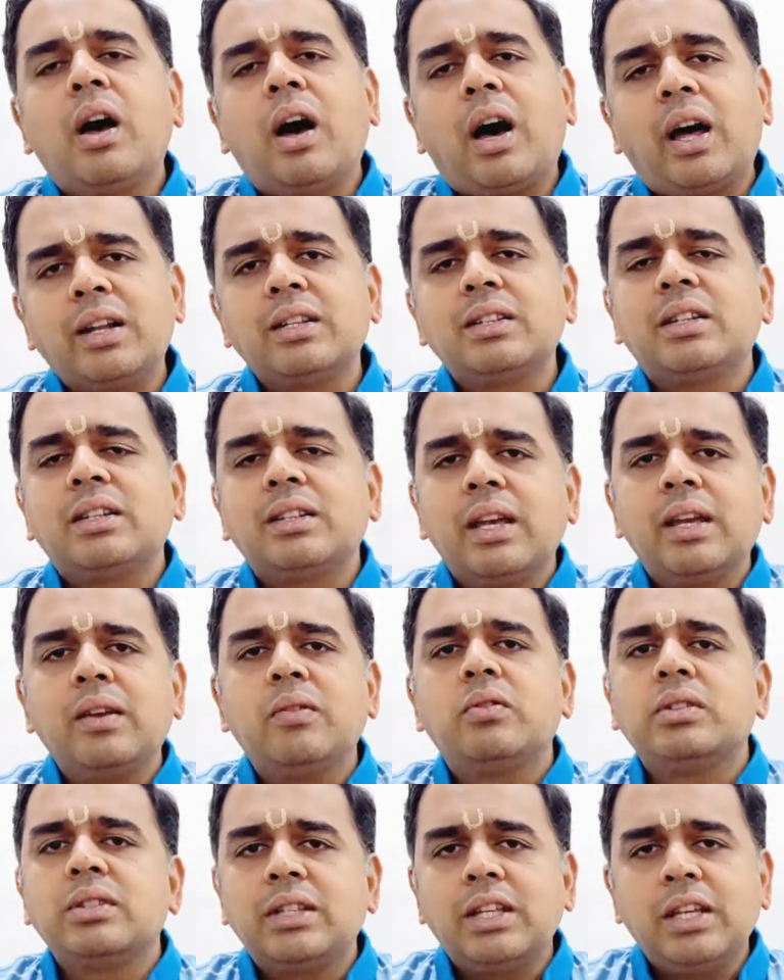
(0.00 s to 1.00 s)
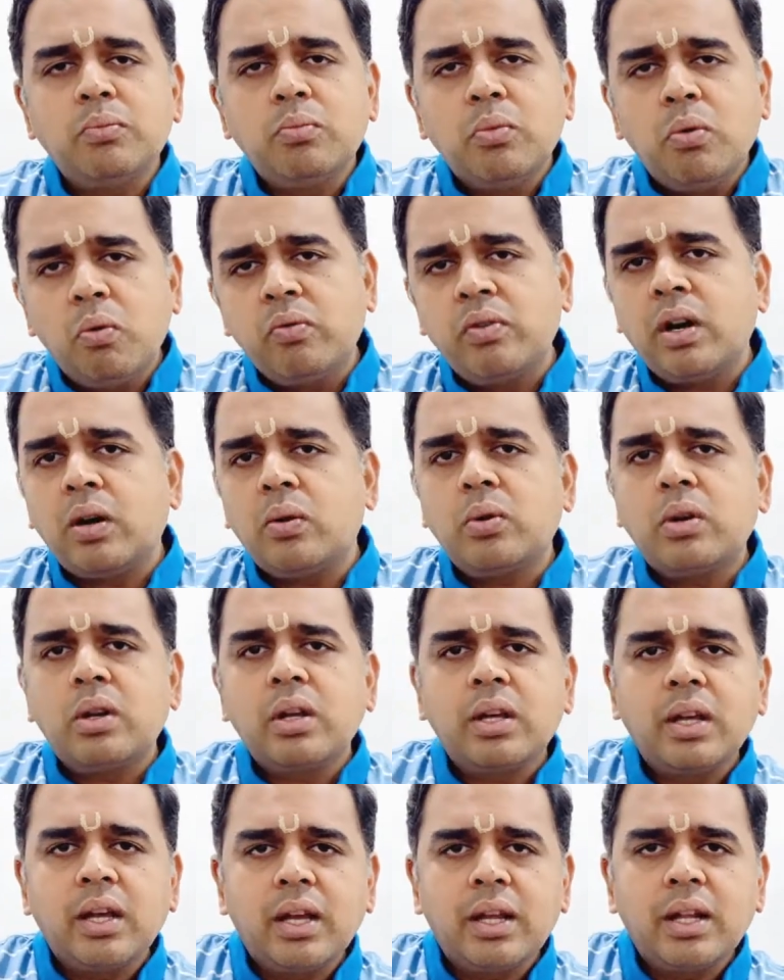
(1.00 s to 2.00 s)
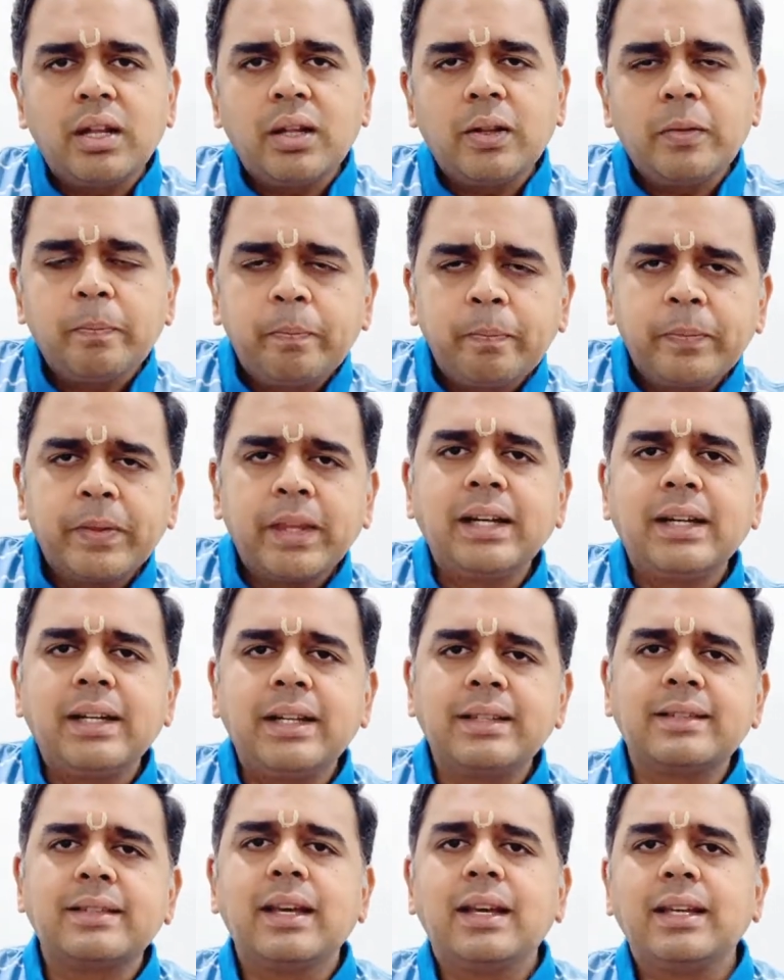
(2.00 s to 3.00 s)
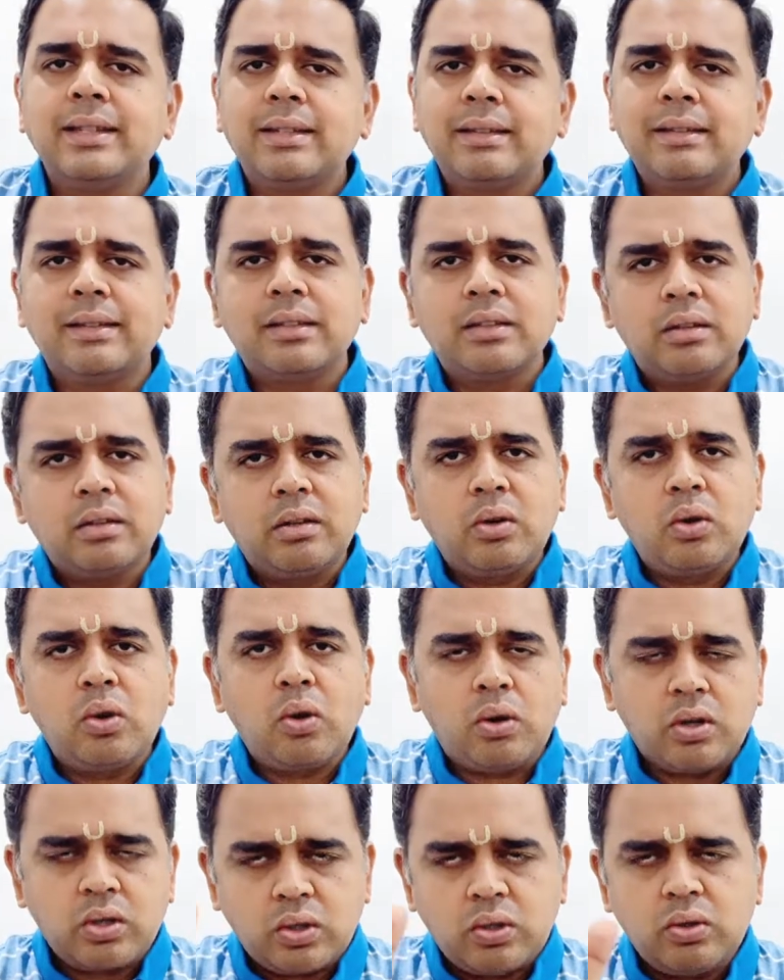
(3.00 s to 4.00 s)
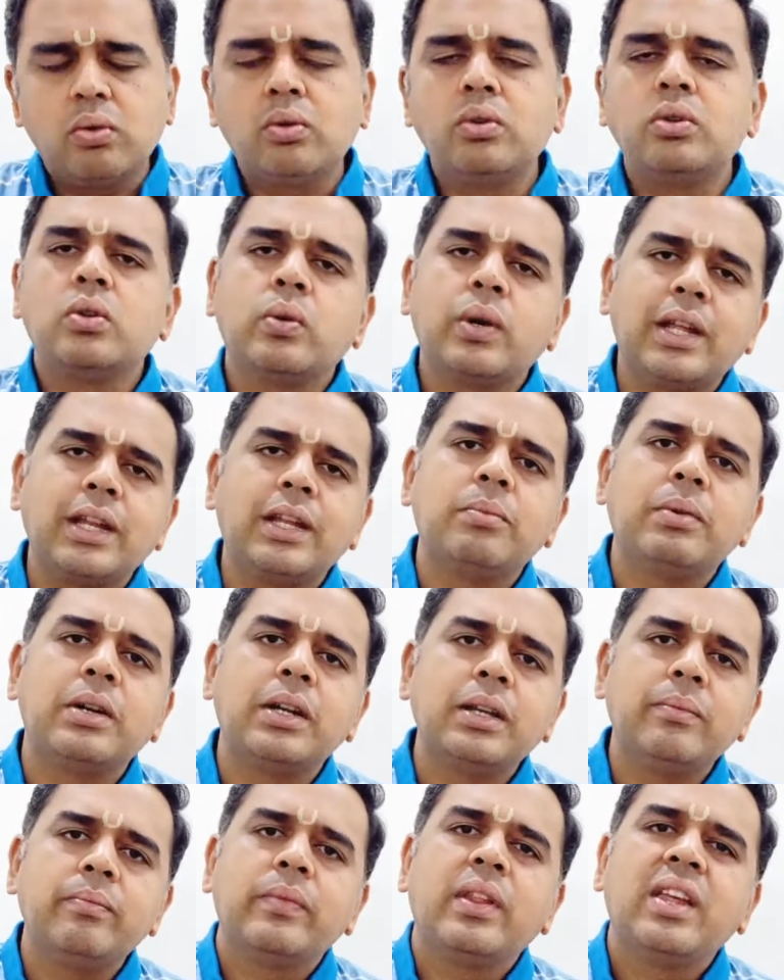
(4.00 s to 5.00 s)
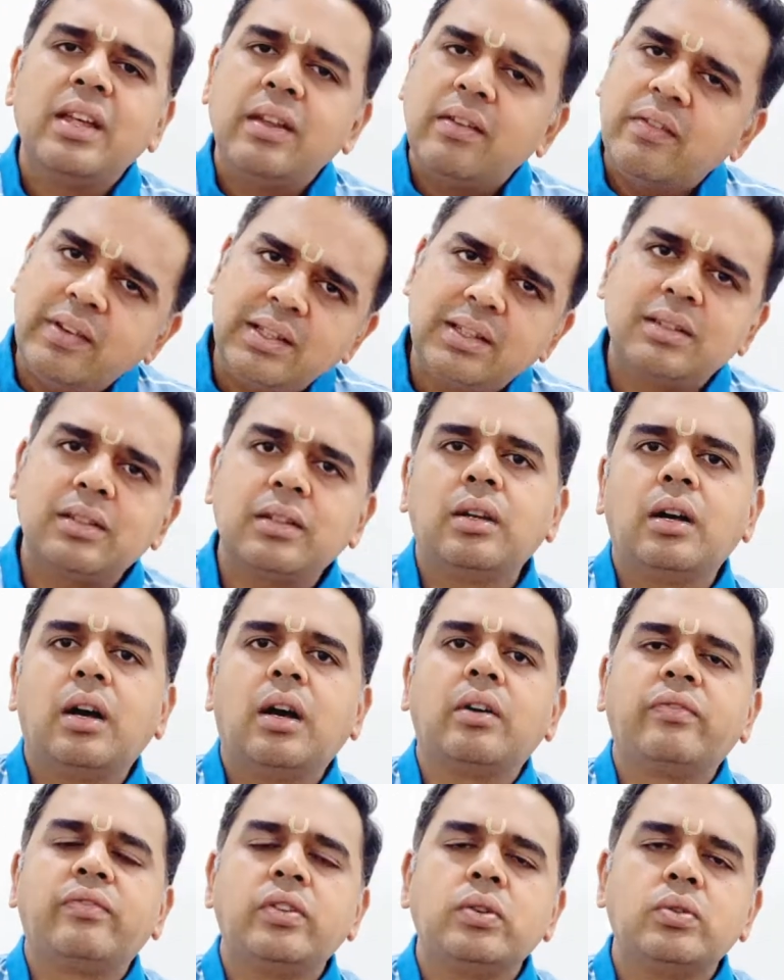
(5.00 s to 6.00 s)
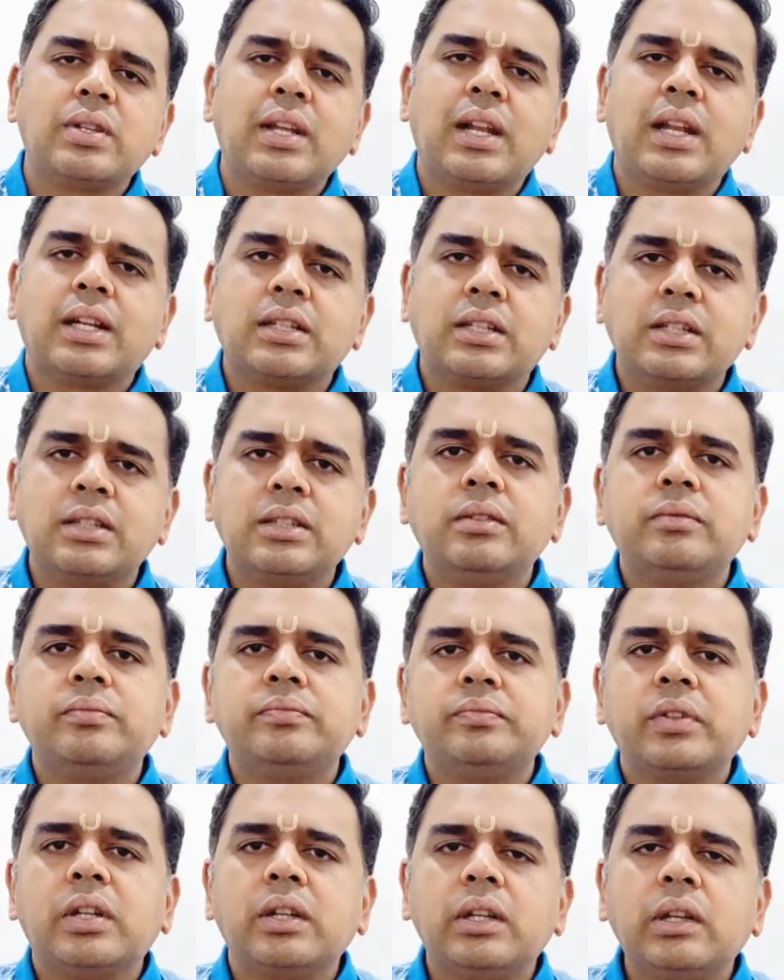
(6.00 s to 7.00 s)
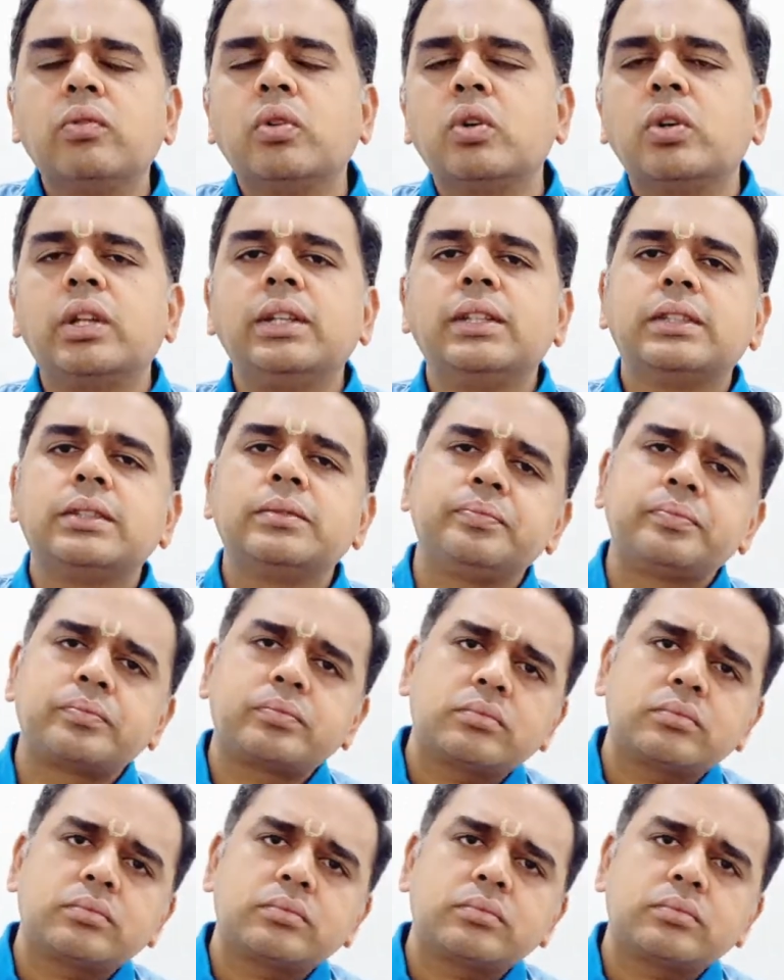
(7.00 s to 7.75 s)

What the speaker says: Another thing was, he moved out in disguise, not known to anybody, with few selected devotees.